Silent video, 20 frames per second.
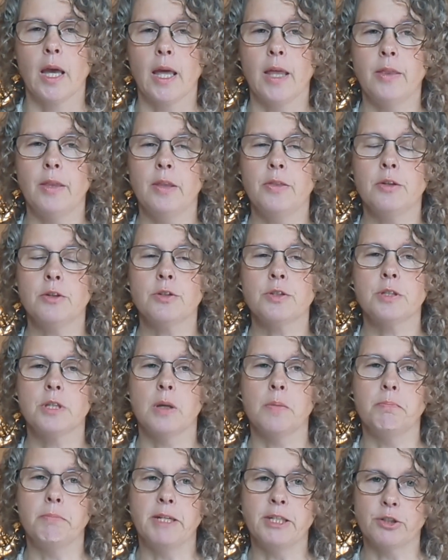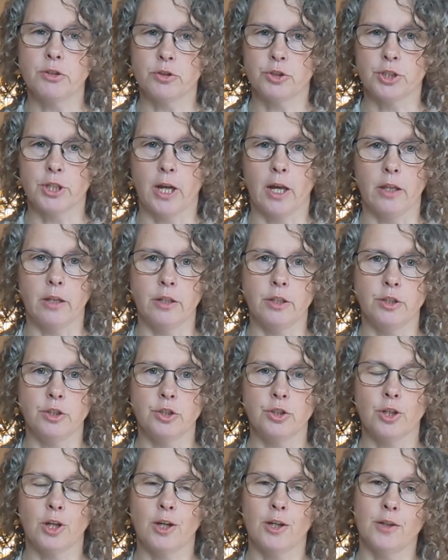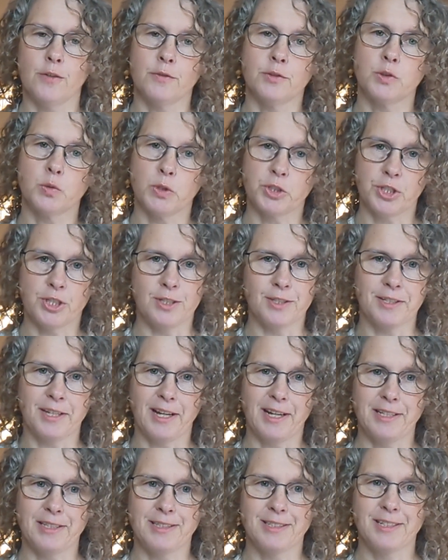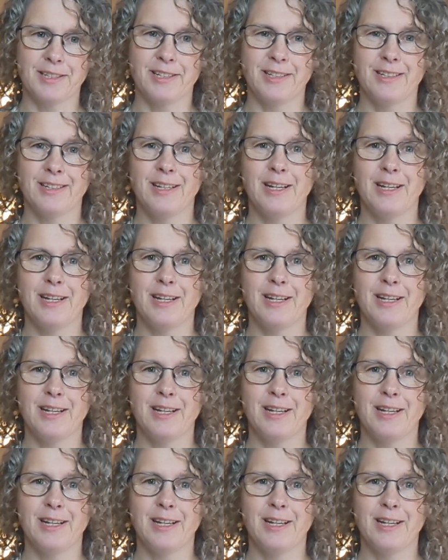And then there's the mental challenge of switching sides.